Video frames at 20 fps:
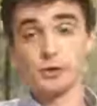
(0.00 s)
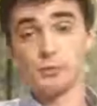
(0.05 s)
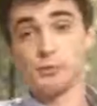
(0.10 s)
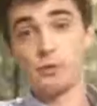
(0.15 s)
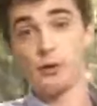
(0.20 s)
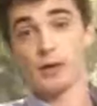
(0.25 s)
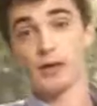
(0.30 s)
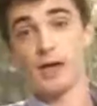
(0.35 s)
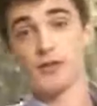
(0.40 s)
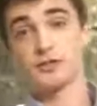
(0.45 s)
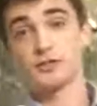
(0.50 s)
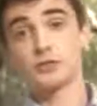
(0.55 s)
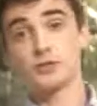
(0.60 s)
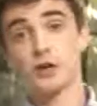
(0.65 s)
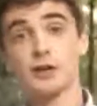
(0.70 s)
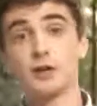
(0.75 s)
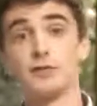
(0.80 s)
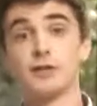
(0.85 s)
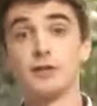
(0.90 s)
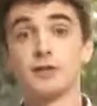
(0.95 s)
we're gonna pour that
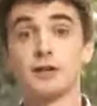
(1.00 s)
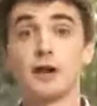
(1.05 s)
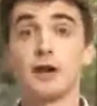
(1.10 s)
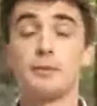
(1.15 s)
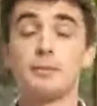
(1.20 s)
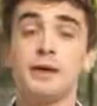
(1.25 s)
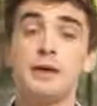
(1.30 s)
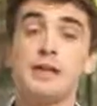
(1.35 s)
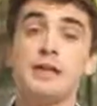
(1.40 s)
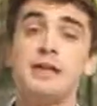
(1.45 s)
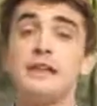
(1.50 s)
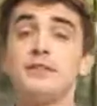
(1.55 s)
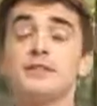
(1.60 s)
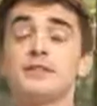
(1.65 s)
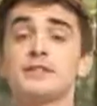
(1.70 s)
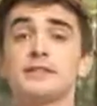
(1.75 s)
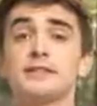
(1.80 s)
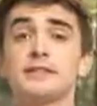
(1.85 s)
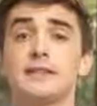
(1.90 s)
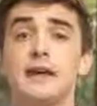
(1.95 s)
straight over the top, leave
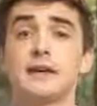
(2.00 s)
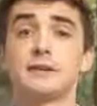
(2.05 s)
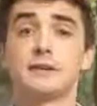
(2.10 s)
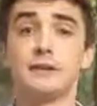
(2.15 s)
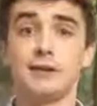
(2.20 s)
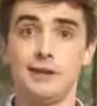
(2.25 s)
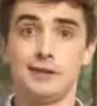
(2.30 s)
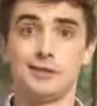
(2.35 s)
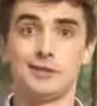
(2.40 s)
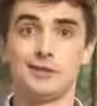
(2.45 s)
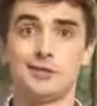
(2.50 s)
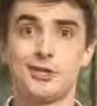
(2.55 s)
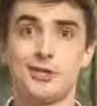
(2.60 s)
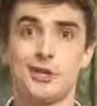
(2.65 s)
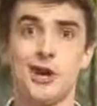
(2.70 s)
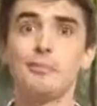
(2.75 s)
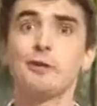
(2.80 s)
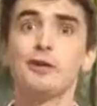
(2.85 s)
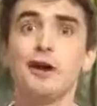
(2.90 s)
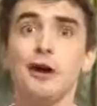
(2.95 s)
it to set, and
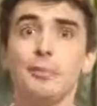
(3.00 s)
chop